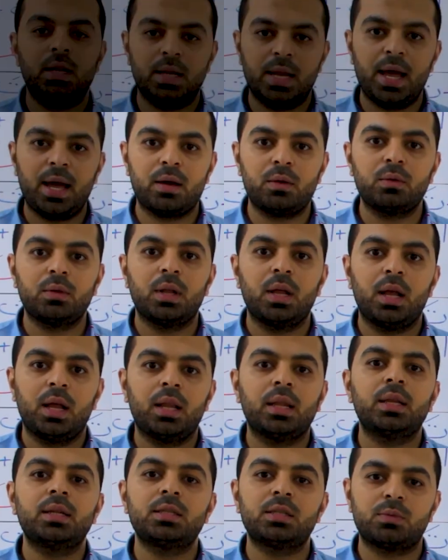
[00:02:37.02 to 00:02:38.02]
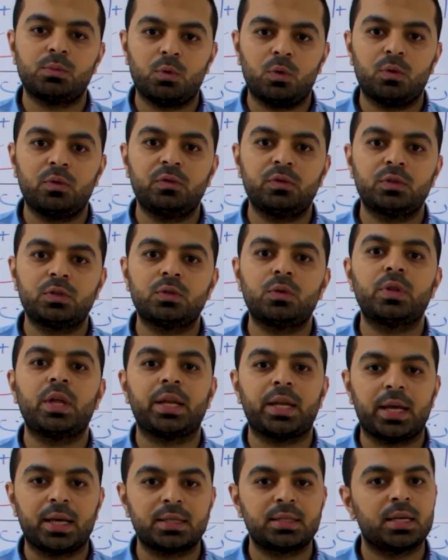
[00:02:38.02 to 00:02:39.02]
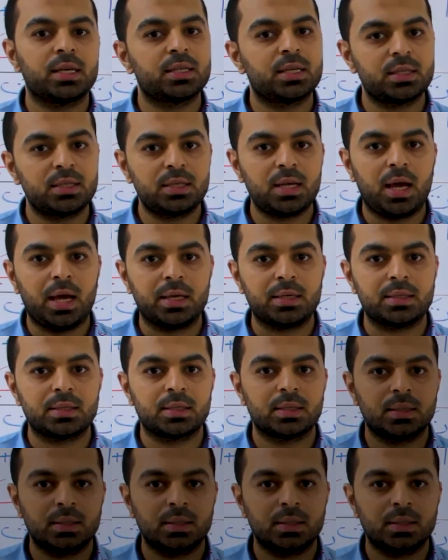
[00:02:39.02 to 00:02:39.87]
Now, let's move to the next exercise.